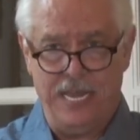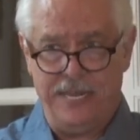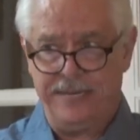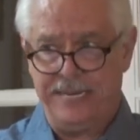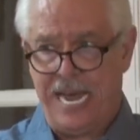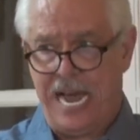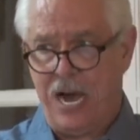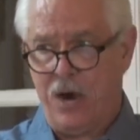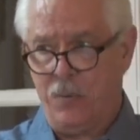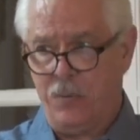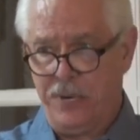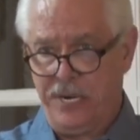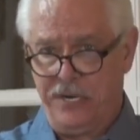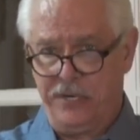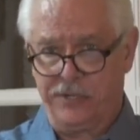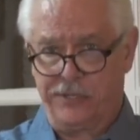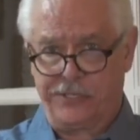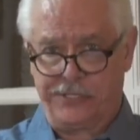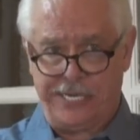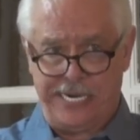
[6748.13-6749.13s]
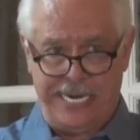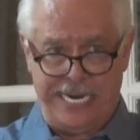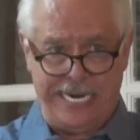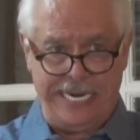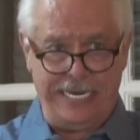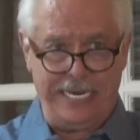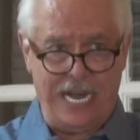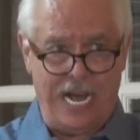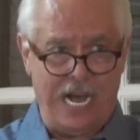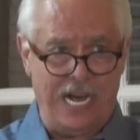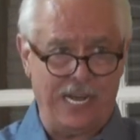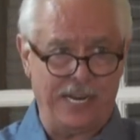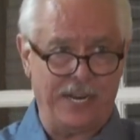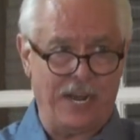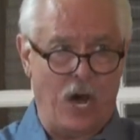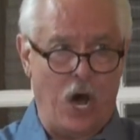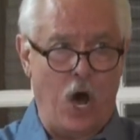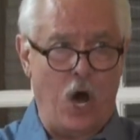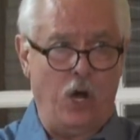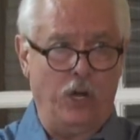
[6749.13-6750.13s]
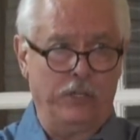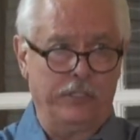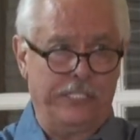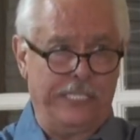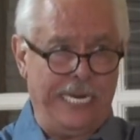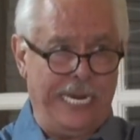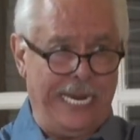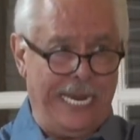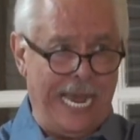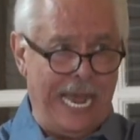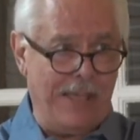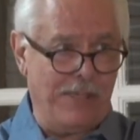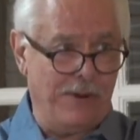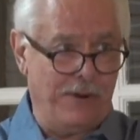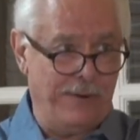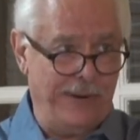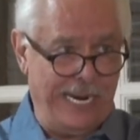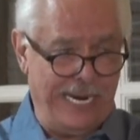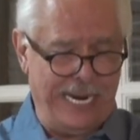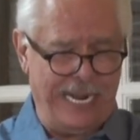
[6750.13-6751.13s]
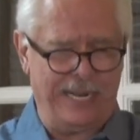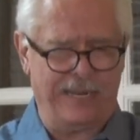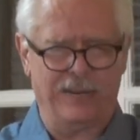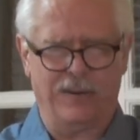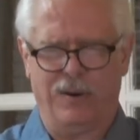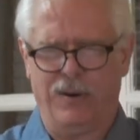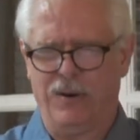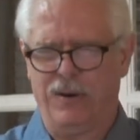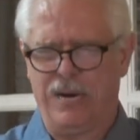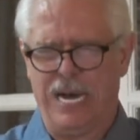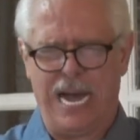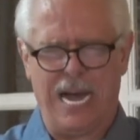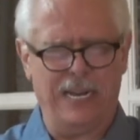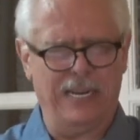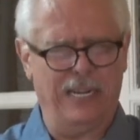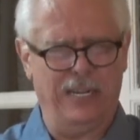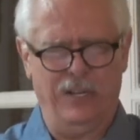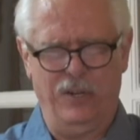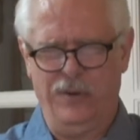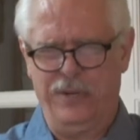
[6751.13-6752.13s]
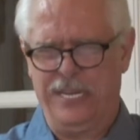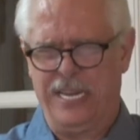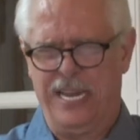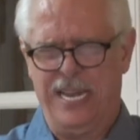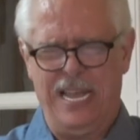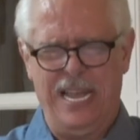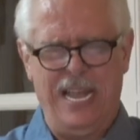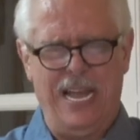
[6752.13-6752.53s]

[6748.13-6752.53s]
Now we are seeing God all together in it. Oh, hallelujah.